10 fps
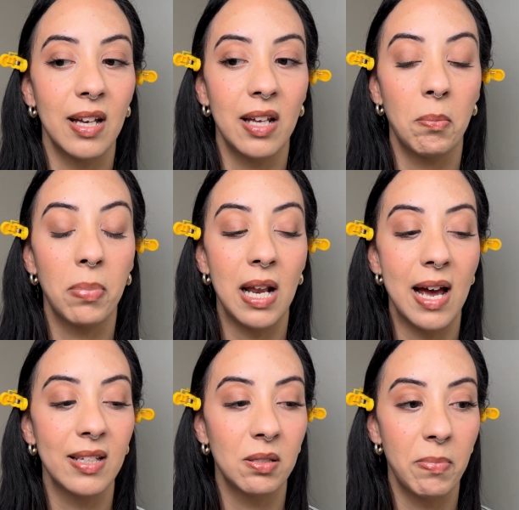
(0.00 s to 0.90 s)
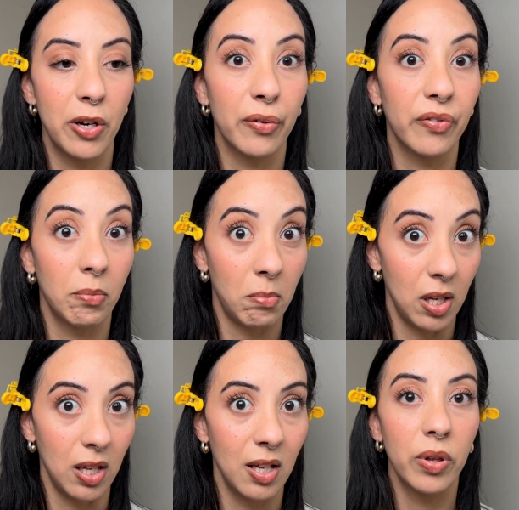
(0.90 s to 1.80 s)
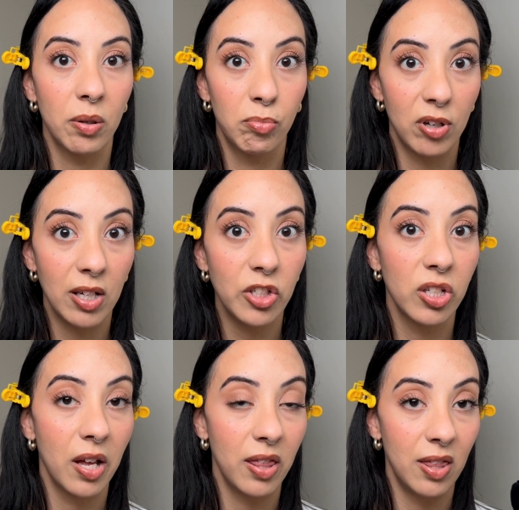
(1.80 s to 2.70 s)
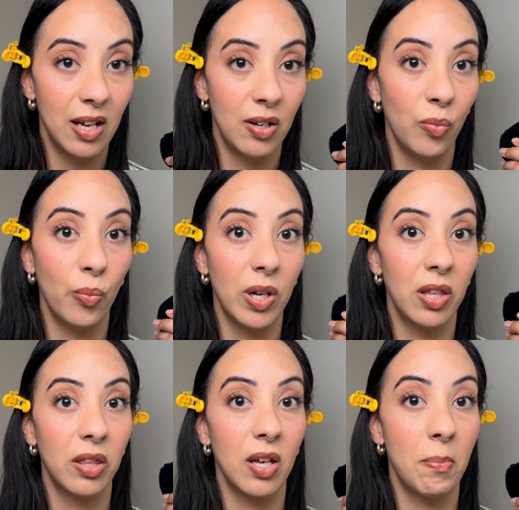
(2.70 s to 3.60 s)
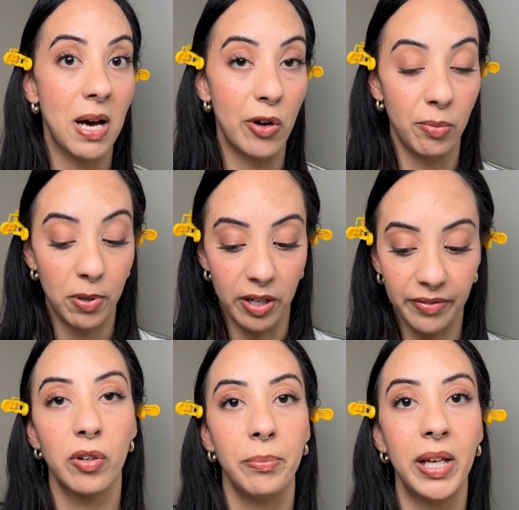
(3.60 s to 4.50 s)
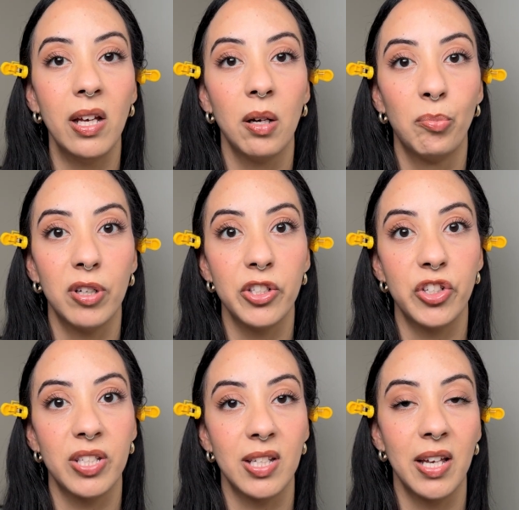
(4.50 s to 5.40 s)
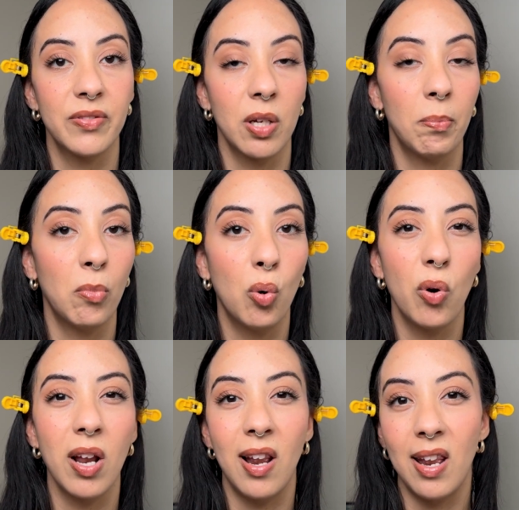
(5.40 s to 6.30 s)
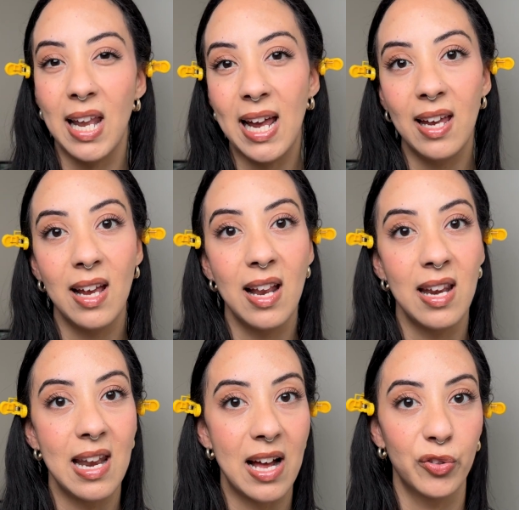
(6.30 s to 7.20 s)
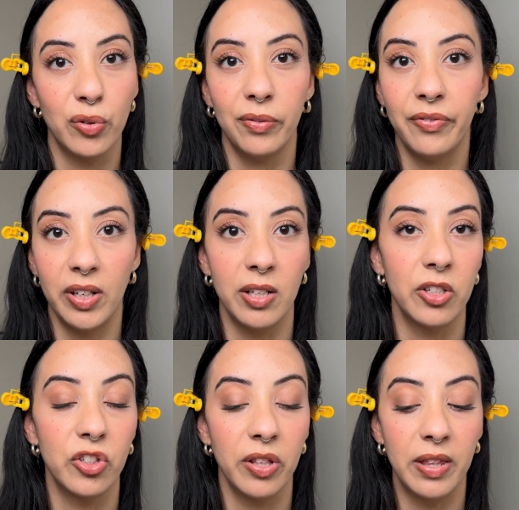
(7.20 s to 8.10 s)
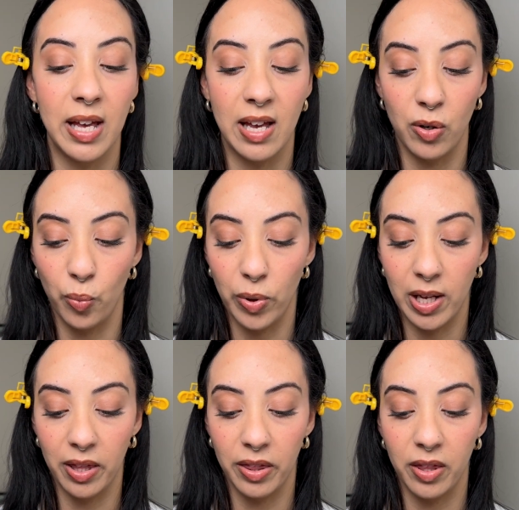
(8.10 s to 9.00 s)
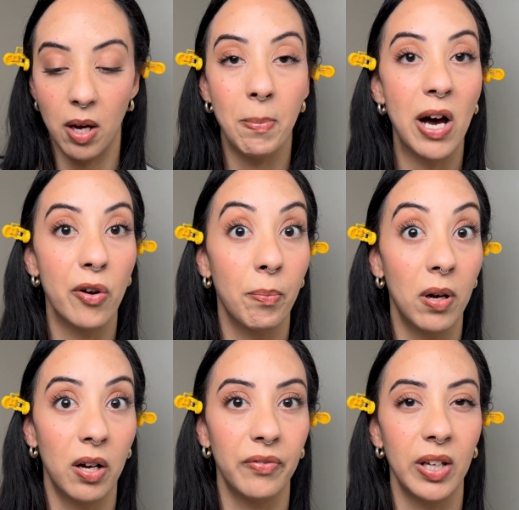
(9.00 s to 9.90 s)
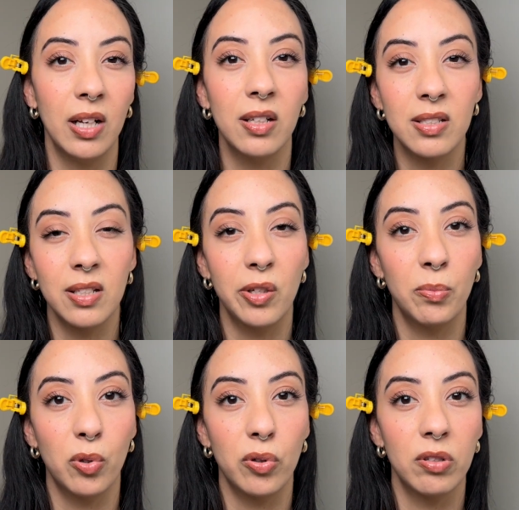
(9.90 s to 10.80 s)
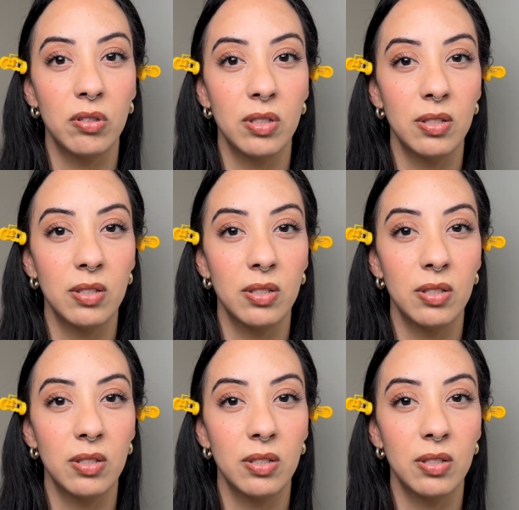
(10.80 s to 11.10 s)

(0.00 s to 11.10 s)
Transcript: it applies better for me with a brush than with a powder puff. For me, a brush just gives a more light, natural finish than with a powder puff. It looks a little more